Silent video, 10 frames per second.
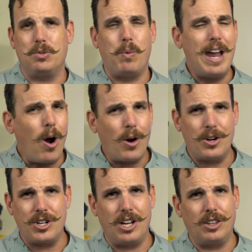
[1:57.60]
It's way
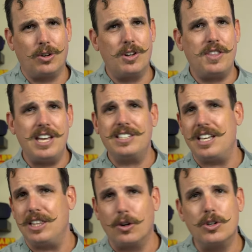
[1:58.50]
harder to unlearn
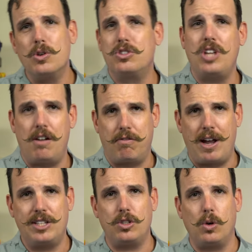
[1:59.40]
things and learn new stuff,
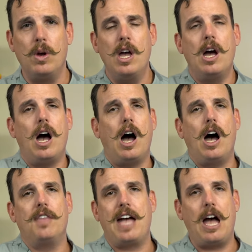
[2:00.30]
right? So
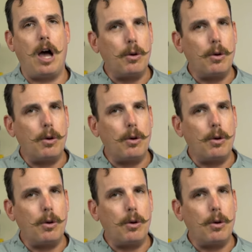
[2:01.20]
that